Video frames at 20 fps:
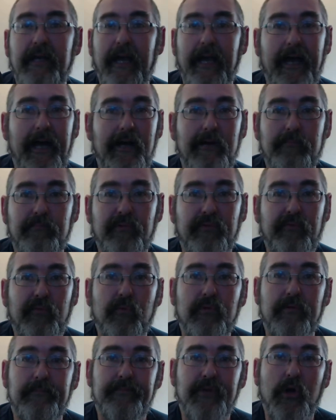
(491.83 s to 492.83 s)

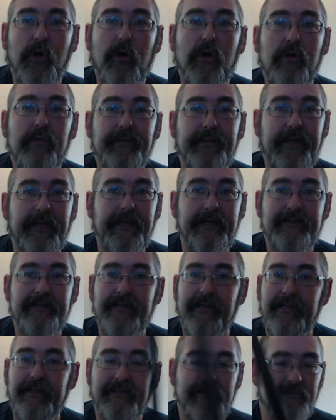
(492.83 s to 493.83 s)
outperformed all the
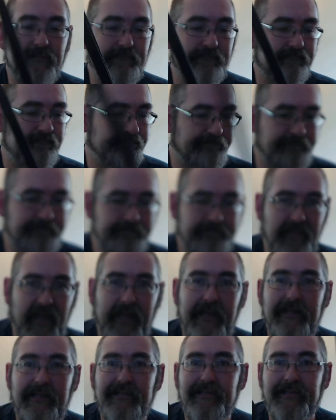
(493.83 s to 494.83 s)
antennas,
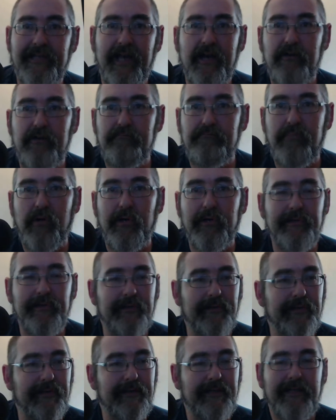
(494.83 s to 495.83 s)
hands down, bar
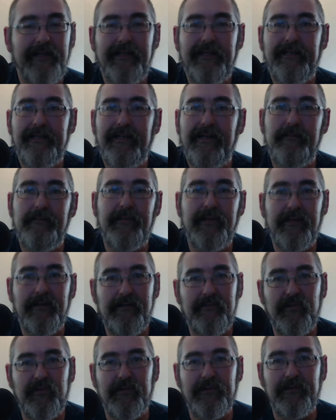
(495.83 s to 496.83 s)
none. I mean,
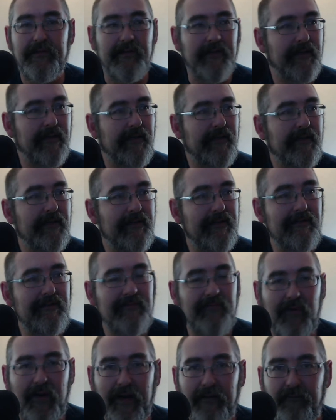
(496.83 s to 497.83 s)
come on, look.
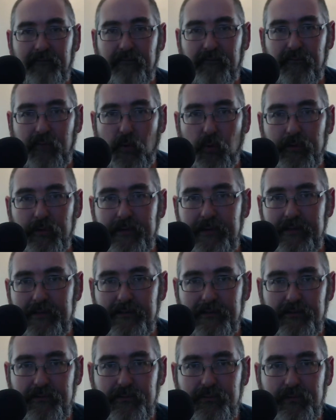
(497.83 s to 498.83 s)
You've got
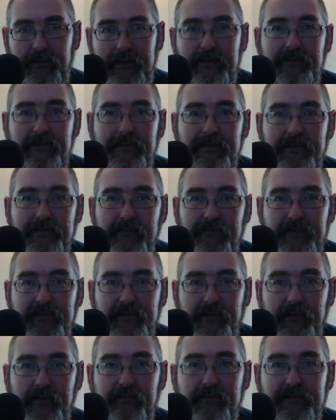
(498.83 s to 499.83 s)
42 inches of
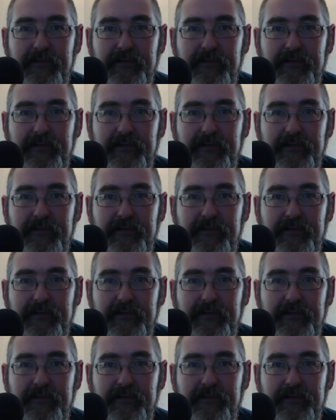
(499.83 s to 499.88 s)
surface